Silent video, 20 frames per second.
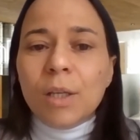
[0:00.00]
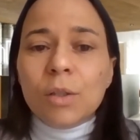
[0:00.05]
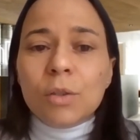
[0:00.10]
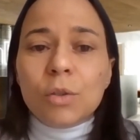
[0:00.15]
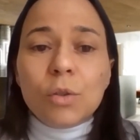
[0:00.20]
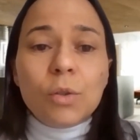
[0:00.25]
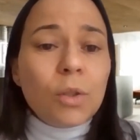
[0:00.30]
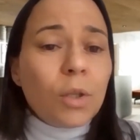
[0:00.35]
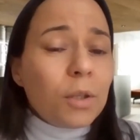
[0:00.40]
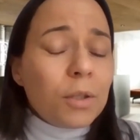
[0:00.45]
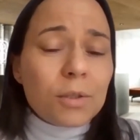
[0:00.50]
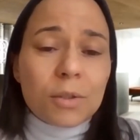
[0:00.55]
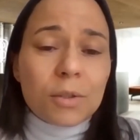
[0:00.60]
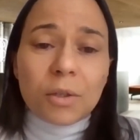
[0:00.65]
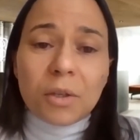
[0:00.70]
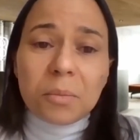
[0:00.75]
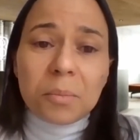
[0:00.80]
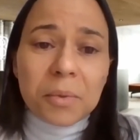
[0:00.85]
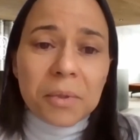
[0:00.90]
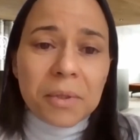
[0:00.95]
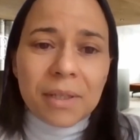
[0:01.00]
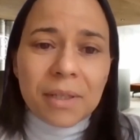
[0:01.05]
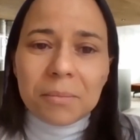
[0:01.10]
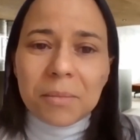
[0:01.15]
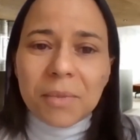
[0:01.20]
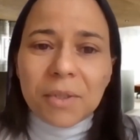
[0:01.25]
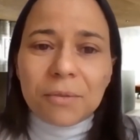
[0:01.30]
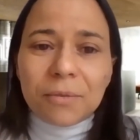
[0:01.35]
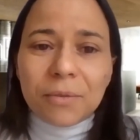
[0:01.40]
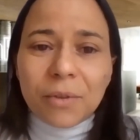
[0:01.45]
Do not stop
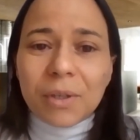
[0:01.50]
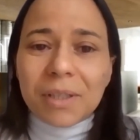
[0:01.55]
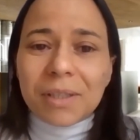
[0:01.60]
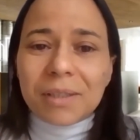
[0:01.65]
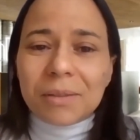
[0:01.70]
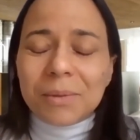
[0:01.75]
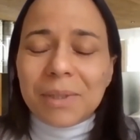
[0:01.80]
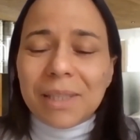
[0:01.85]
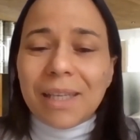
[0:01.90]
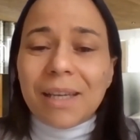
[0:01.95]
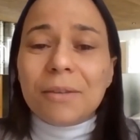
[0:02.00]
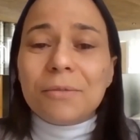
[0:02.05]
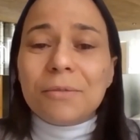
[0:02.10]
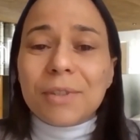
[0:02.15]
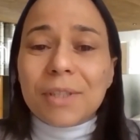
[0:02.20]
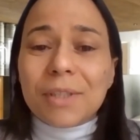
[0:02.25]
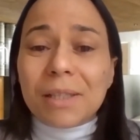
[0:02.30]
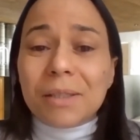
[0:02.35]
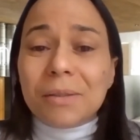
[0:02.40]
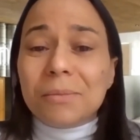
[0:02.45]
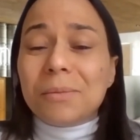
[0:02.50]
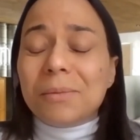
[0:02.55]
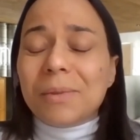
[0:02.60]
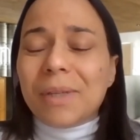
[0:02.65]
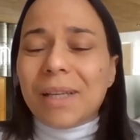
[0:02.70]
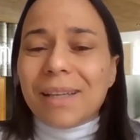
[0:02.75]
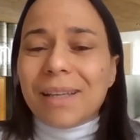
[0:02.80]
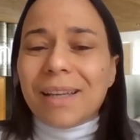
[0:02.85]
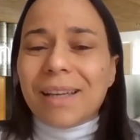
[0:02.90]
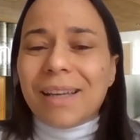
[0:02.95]
before we have to
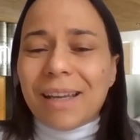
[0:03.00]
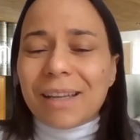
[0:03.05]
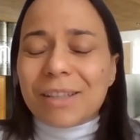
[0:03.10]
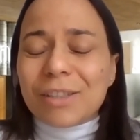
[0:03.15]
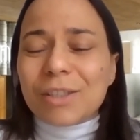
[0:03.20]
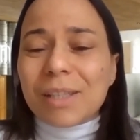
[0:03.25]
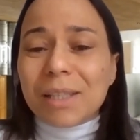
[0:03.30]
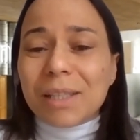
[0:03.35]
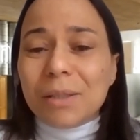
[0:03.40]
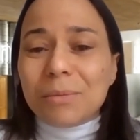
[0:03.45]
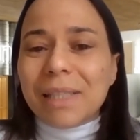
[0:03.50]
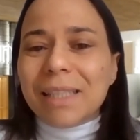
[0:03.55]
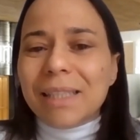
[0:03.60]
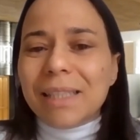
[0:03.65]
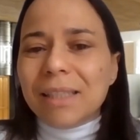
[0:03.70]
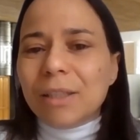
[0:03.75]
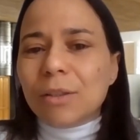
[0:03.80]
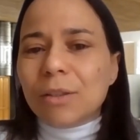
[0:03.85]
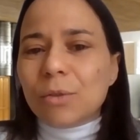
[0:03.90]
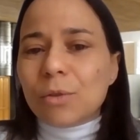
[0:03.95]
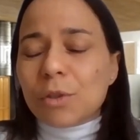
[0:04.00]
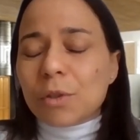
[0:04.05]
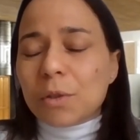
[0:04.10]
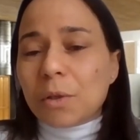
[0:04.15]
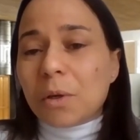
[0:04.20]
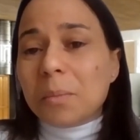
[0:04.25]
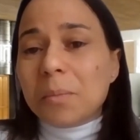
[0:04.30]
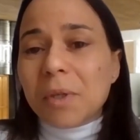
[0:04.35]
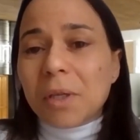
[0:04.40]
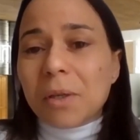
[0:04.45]
actually really need to
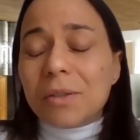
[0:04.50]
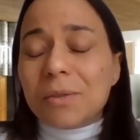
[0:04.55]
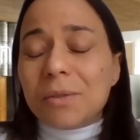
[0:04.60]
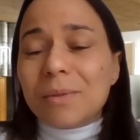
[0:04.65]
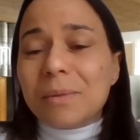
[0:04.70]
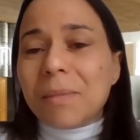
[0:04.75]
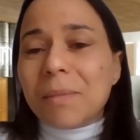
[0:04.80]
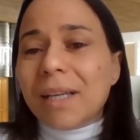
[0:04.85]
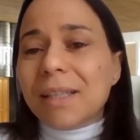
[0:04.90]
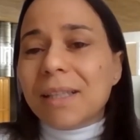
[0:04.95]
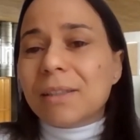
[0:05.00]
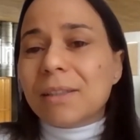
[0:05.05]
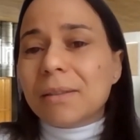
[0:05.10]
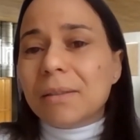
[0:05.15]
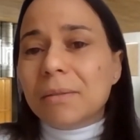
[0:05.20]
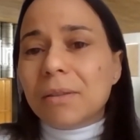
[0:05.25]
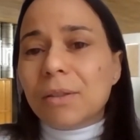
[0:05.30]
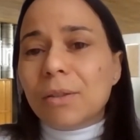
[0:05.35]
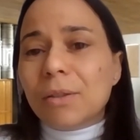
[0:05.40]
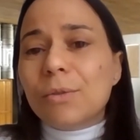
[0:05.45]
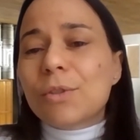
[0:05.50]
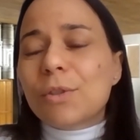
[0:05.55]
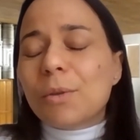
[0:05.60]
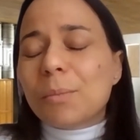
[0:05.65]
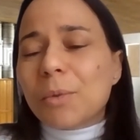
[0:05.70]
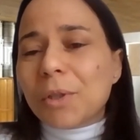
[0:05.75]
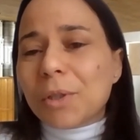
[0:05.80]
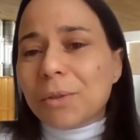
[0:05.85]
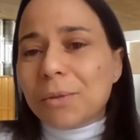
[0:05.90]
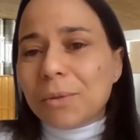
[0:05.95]
stop, because we might lose
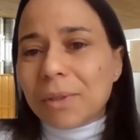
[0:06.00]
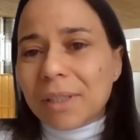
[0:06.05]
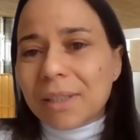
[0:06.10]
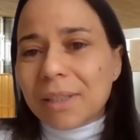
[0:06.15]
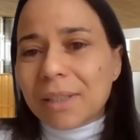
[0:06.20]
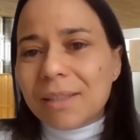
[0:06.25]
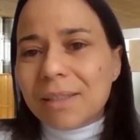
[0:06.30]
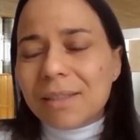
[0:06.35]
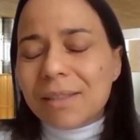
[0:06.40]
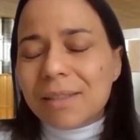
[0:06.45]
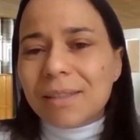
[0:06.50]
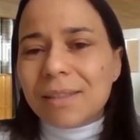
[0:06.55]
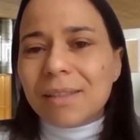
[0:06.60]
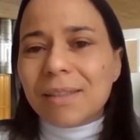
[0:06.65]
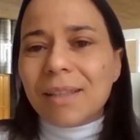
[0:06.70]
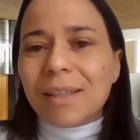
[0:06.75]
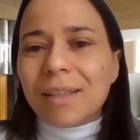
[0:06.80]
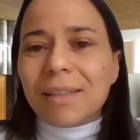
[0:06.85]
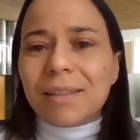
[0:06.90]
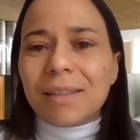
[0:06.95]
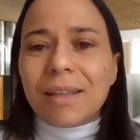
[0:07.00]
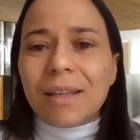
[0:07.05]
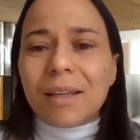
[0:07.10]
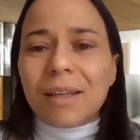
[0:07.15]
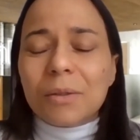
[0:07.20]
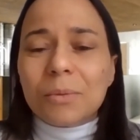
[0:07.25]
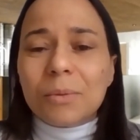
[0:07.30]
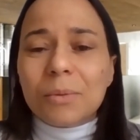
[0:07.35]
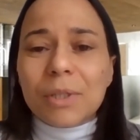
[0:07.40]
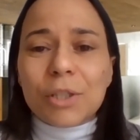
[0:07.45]
opportunities that
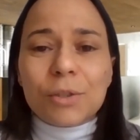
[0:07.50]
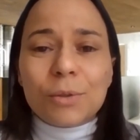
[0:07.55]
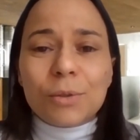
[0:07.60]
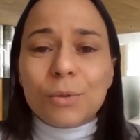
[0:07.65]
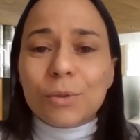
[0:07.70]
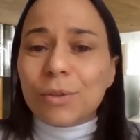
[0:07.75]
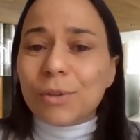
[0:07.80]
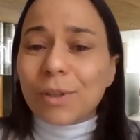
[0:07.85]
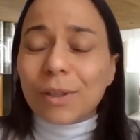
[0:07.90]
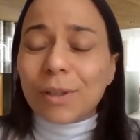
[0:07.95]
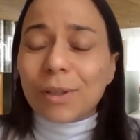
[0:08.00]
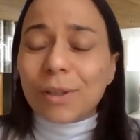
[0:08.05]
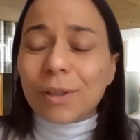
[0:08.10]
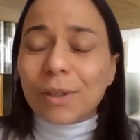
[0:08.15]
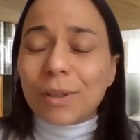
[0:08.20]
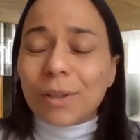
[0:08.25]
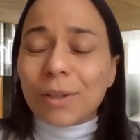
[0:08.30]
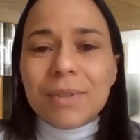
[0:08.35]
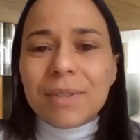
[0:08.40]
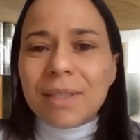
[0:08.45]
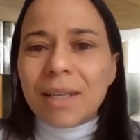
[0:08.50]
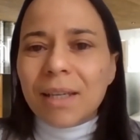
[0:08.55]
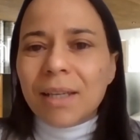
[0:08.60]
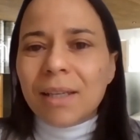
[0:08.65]
we should not lose,